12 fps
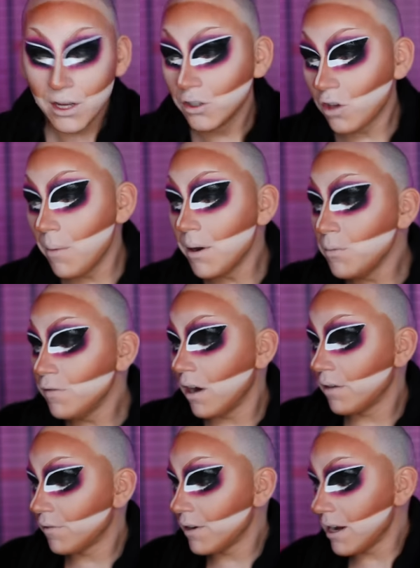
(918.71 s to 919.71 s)
So I'm gonna move
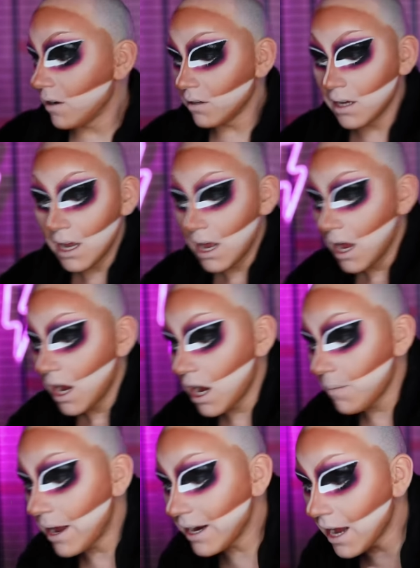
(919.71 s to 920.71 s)
on for now.
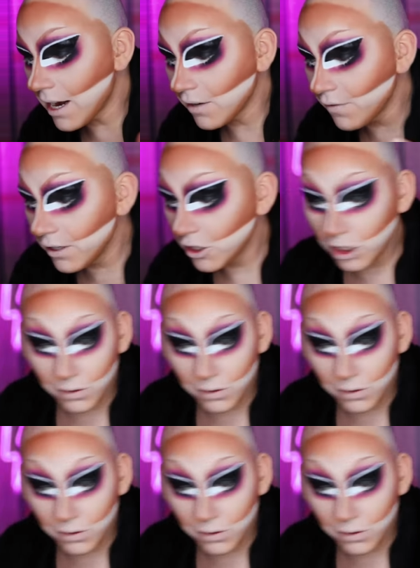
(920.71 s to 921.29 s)
Um, I gotta finish